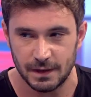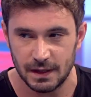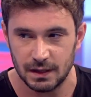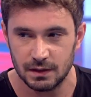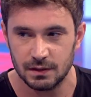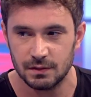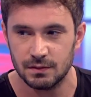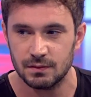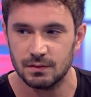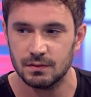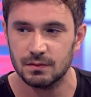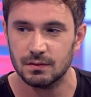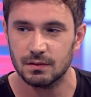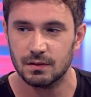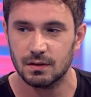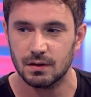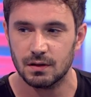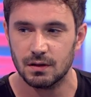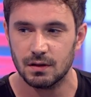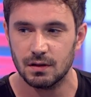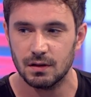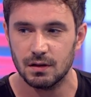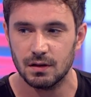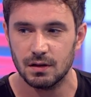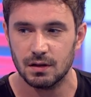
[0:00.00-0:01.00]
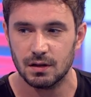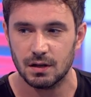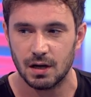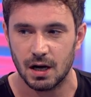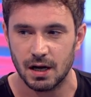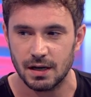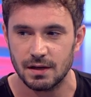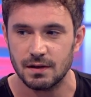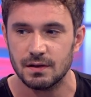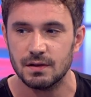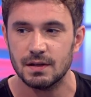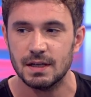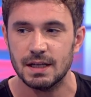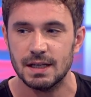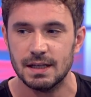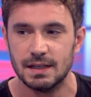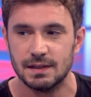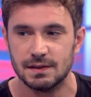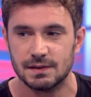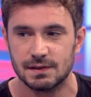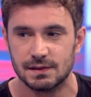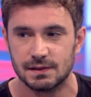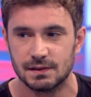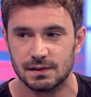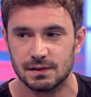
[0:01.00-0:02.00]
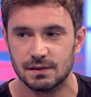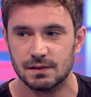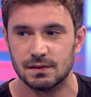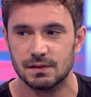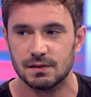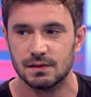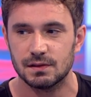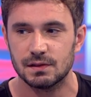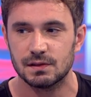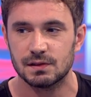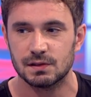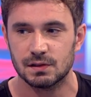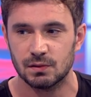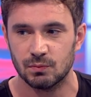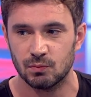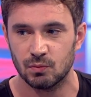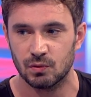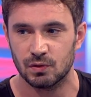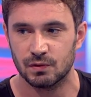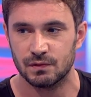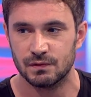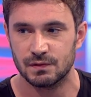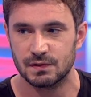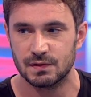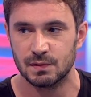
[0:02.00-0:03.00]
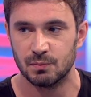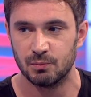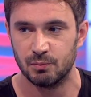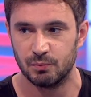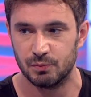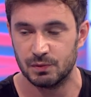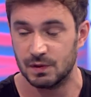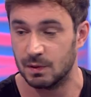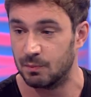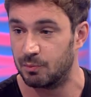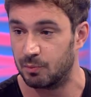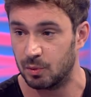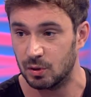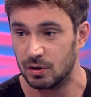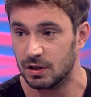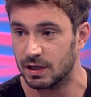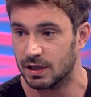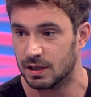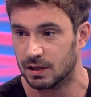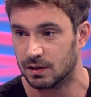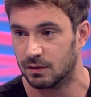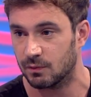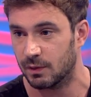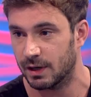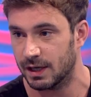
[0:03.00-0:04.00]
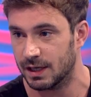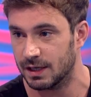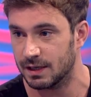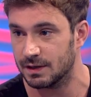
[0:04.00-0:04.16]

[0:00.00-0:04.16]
Phelan kind of needs someone to, to bully in a way.